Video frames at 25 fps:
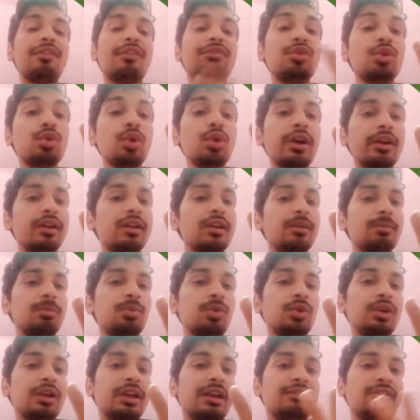200
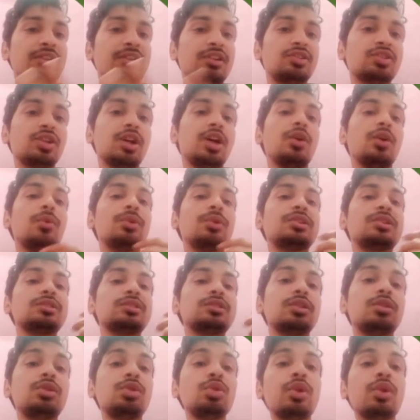moving average, which is
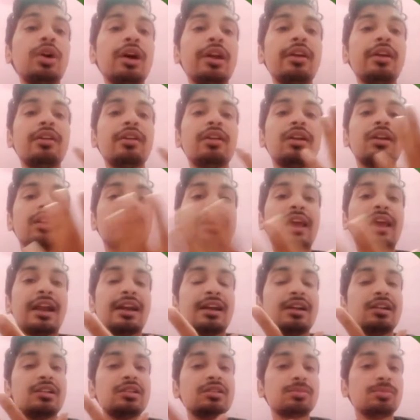the 200
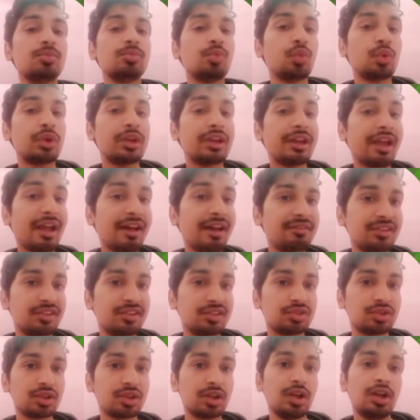candles moving
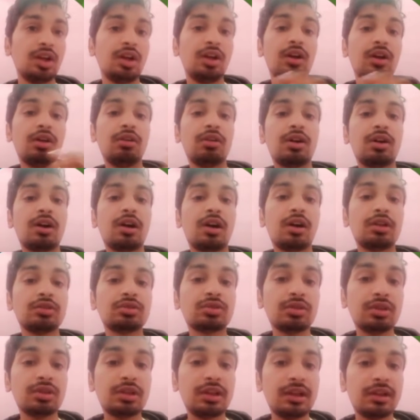average.
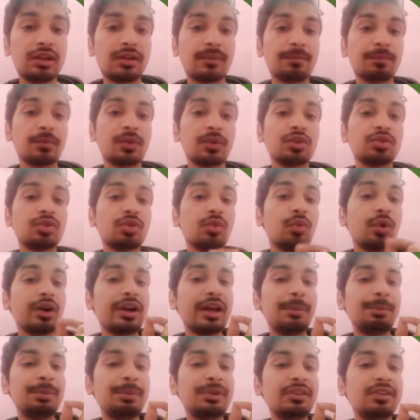So what
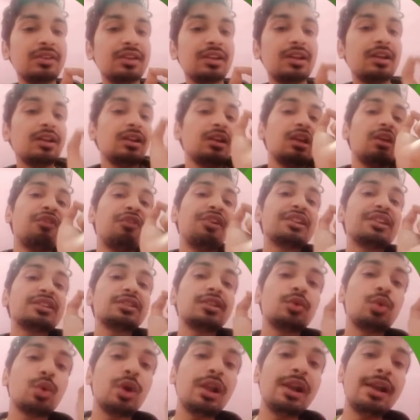happens if it is
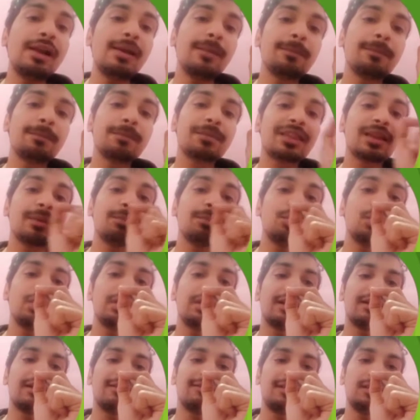a 12
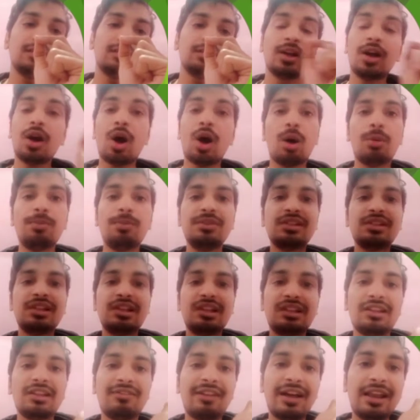moving average?
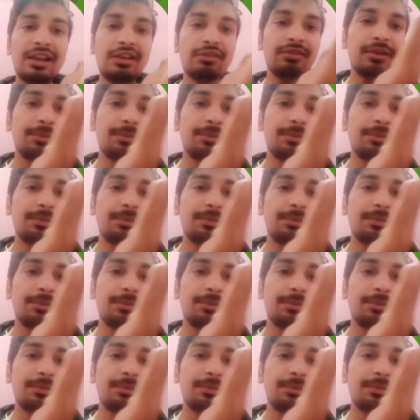Obviously, the value will be